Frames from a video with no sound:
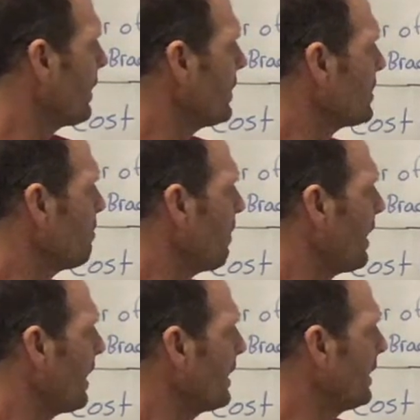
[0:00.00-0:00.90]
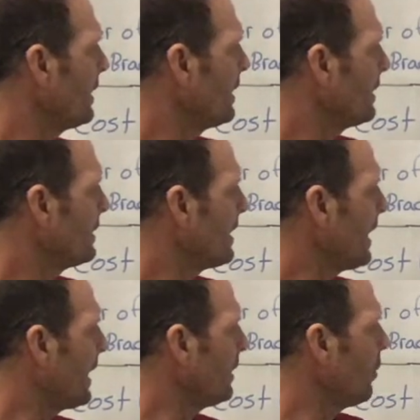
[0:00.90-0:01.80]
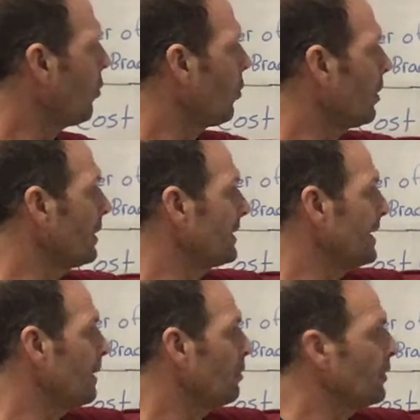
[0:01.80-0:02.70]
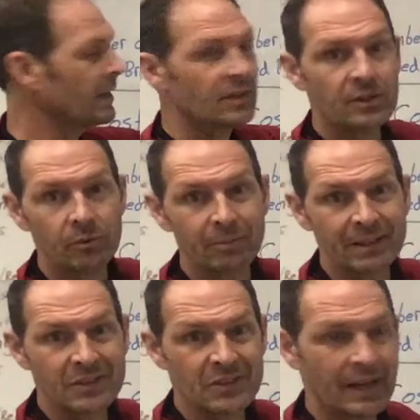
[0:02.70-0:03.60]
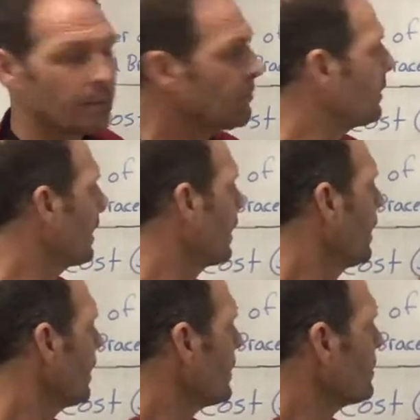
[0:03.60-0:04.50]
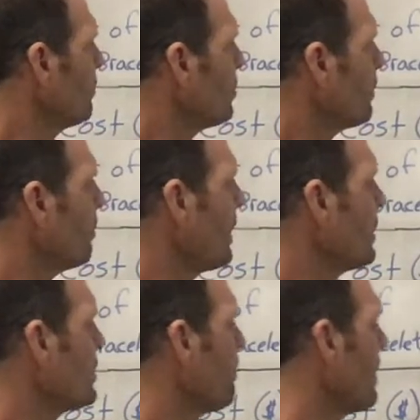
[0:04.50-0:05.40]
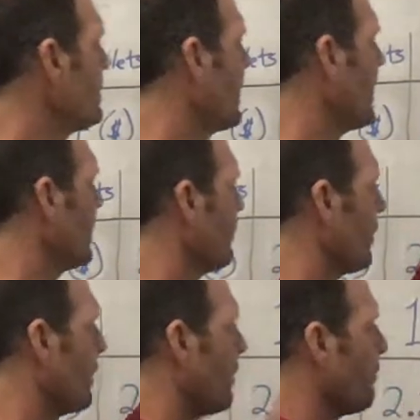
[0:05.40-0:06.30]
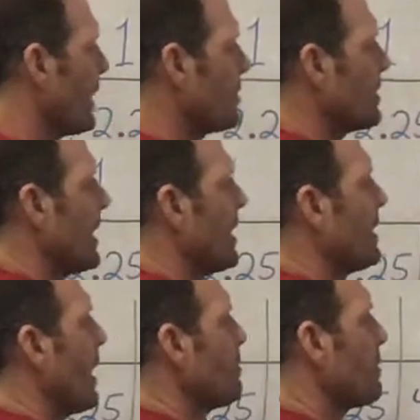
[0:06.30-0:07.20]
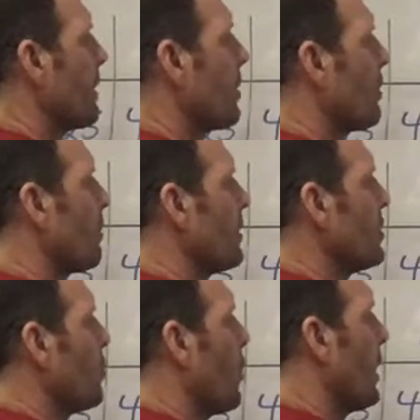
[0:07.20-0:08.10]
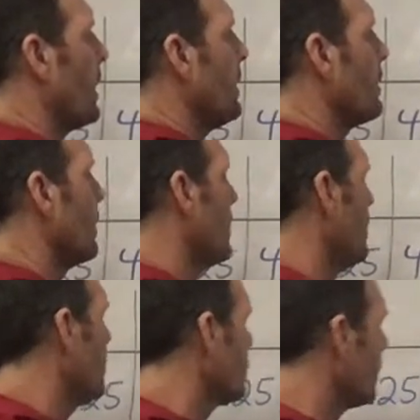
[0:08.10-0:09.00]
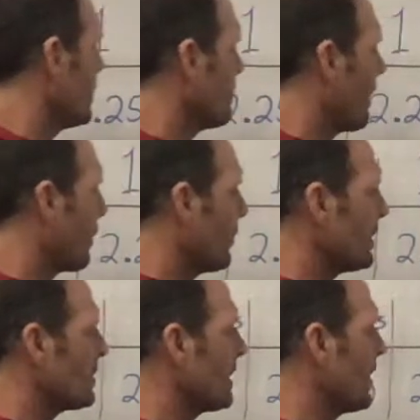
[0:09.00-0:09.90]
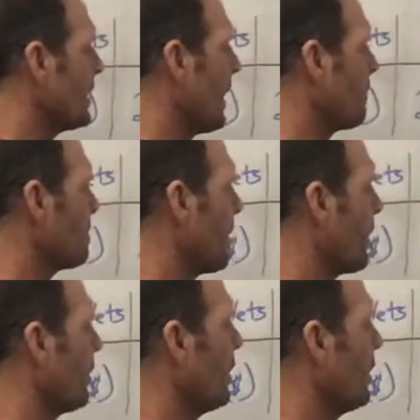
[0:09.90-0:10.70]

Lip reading: this by 10 or double this. It would be the same thing. Let's multiply this by 10. If that's 10 times bigger, it'll be 20. So let's make this 10 times bigger,